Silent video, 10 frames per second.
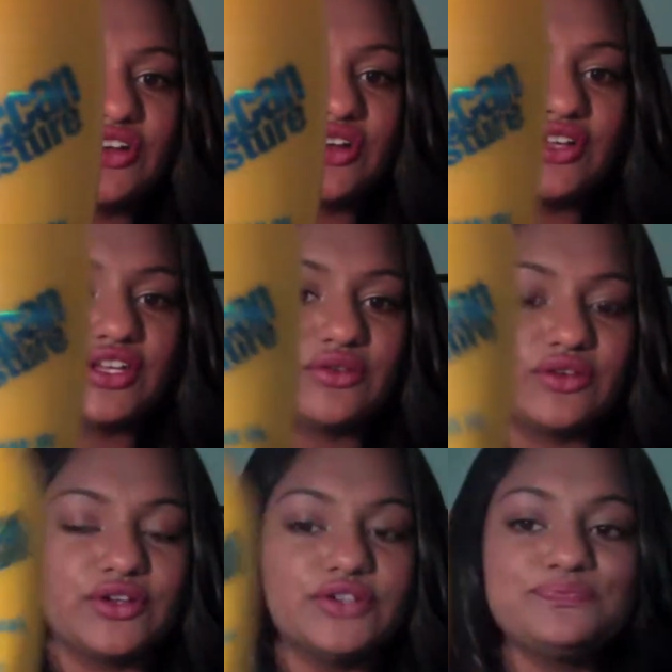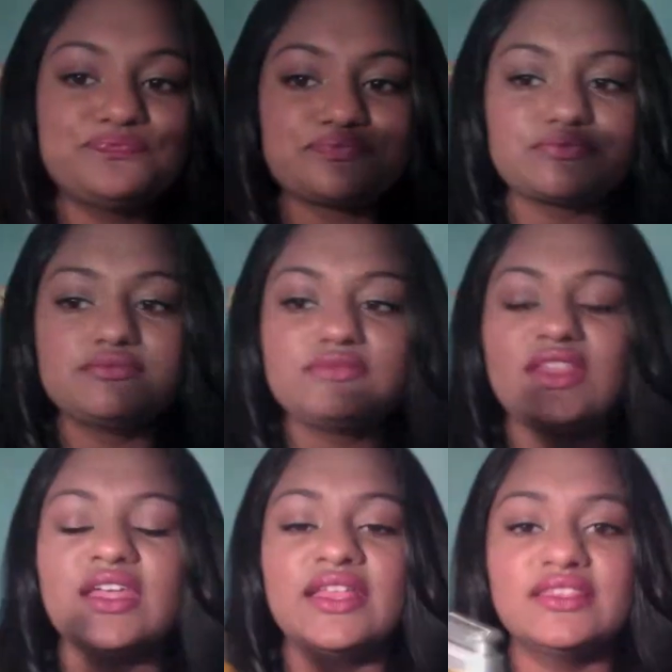Argan Oil.
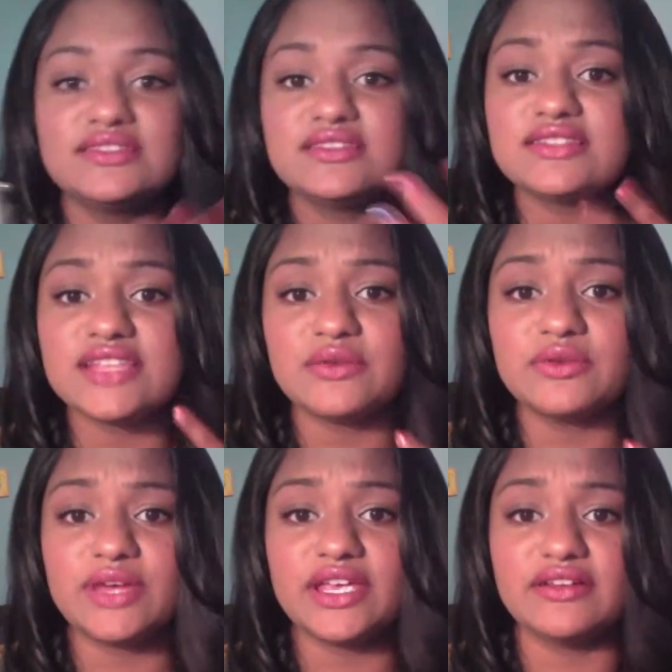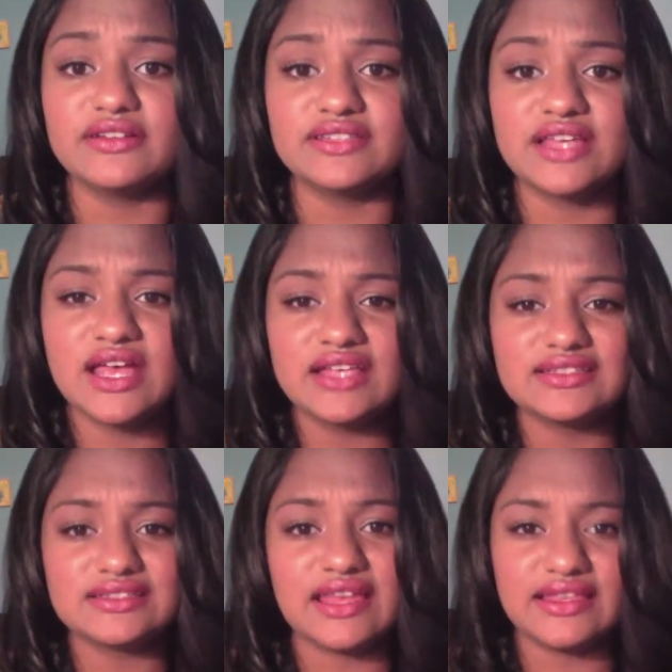And this is like when my hair is
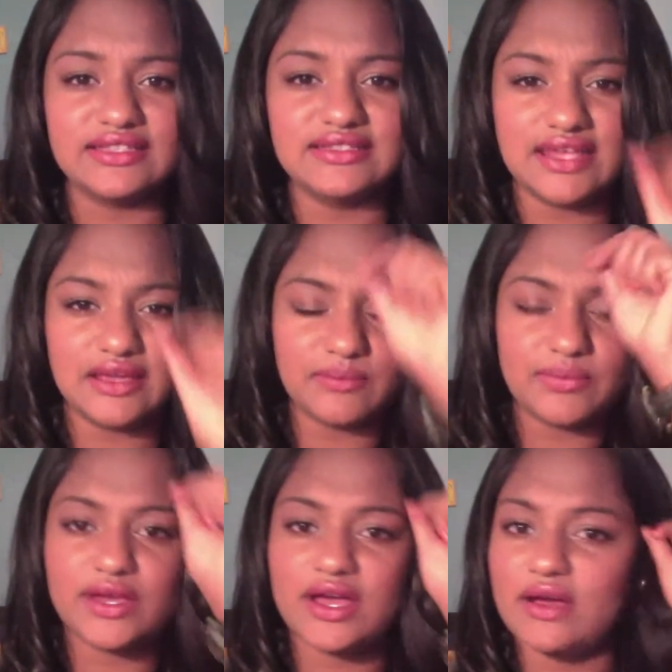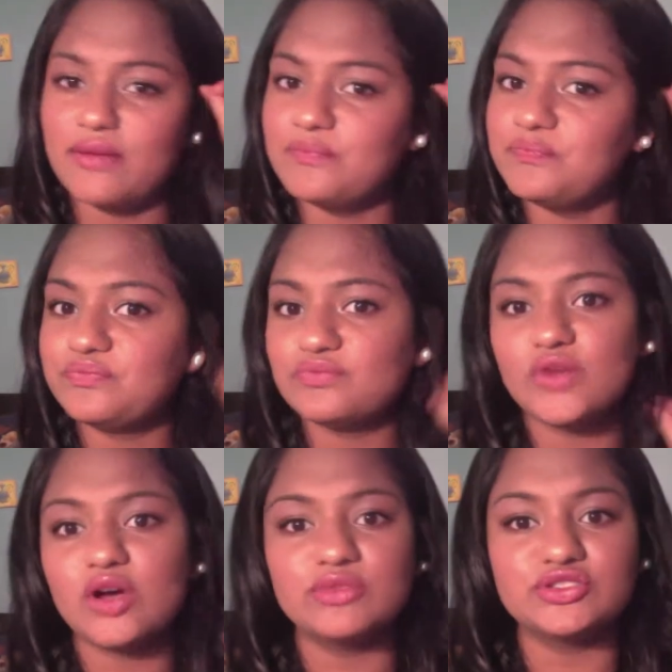slightly damp, um,
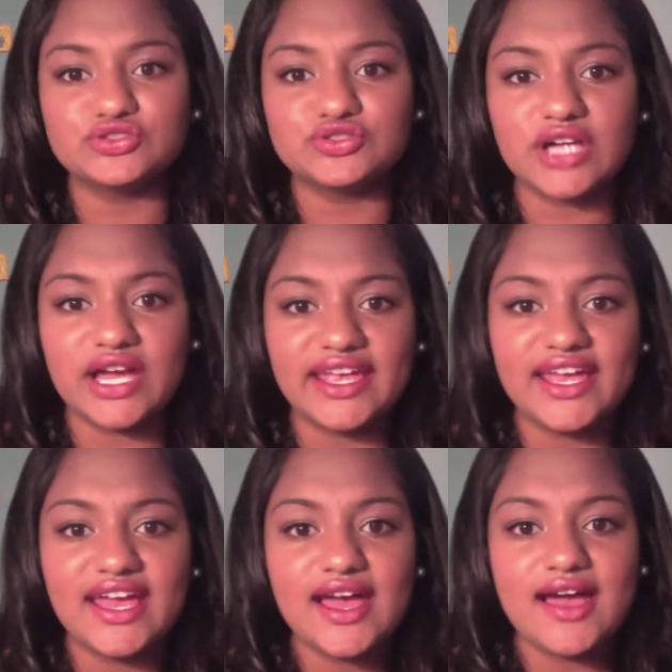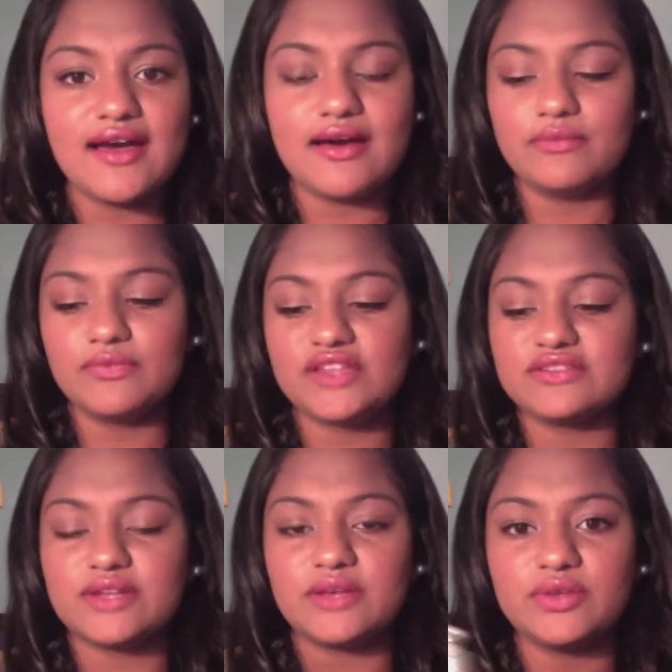almost dry. Um,
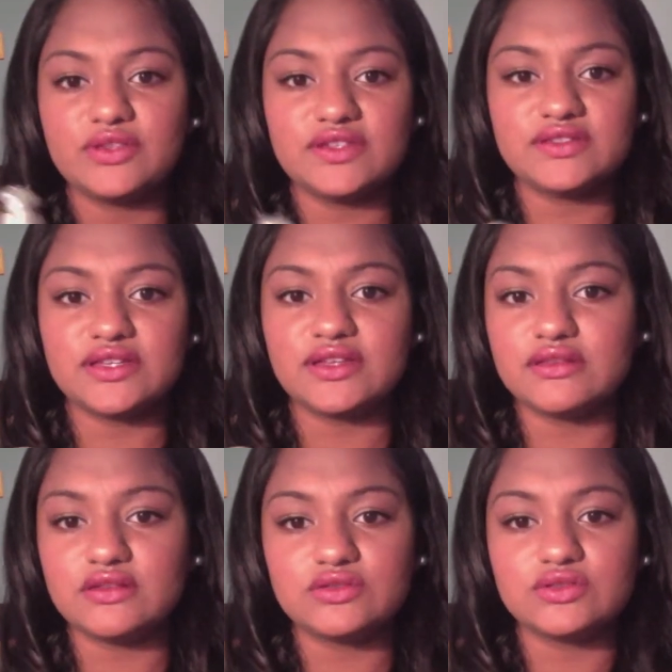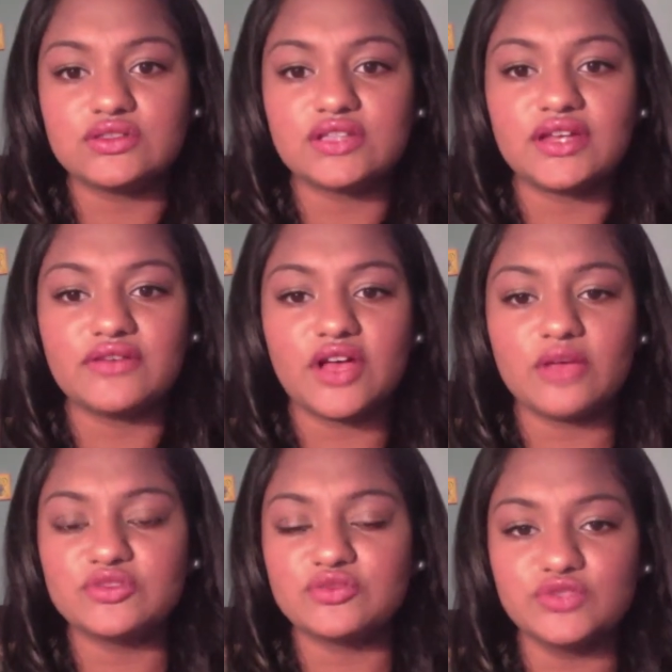that's when I put this in and this just kind of
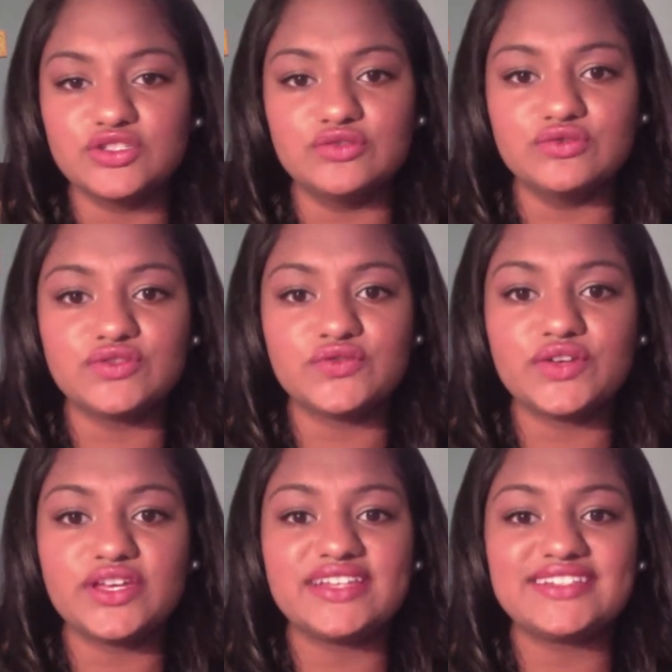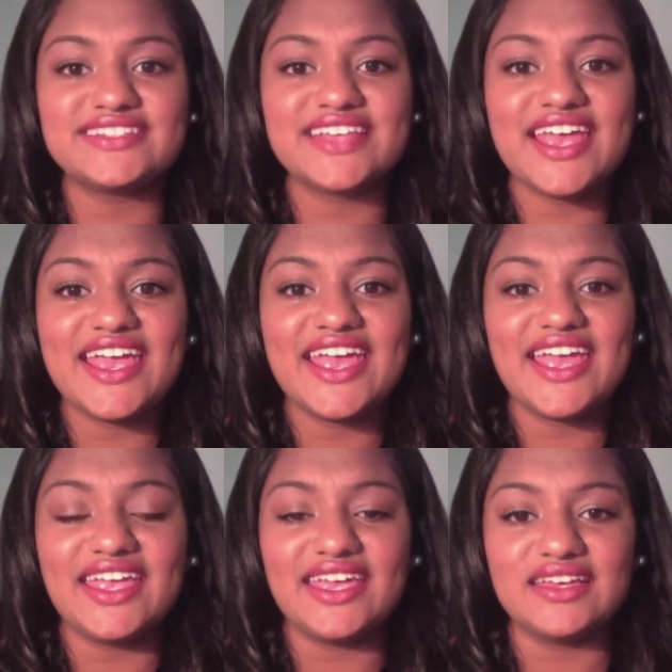helps reduce frizz
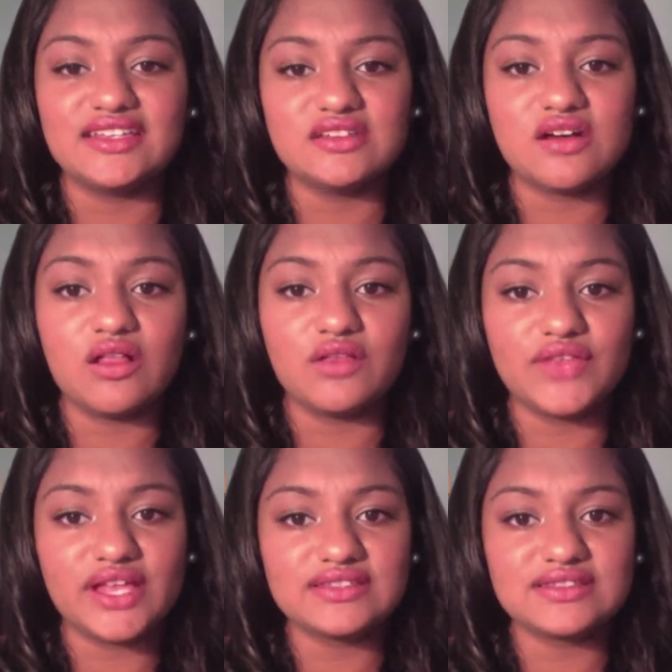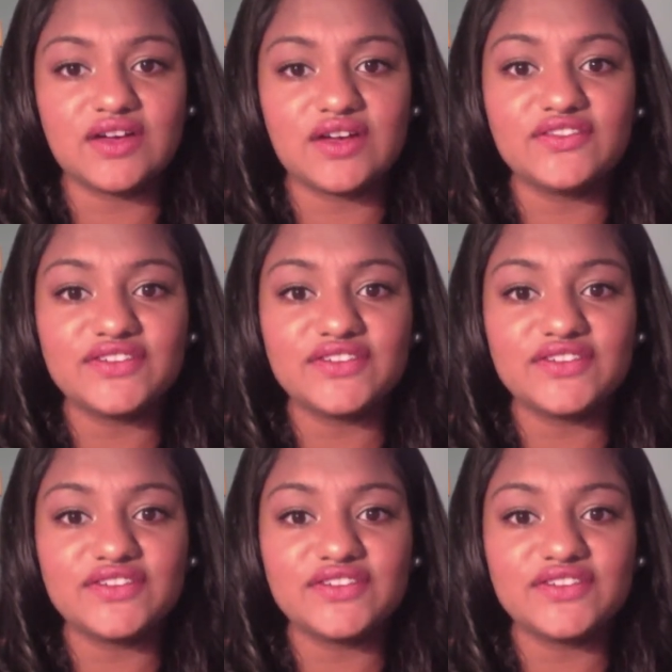and all of that stuff.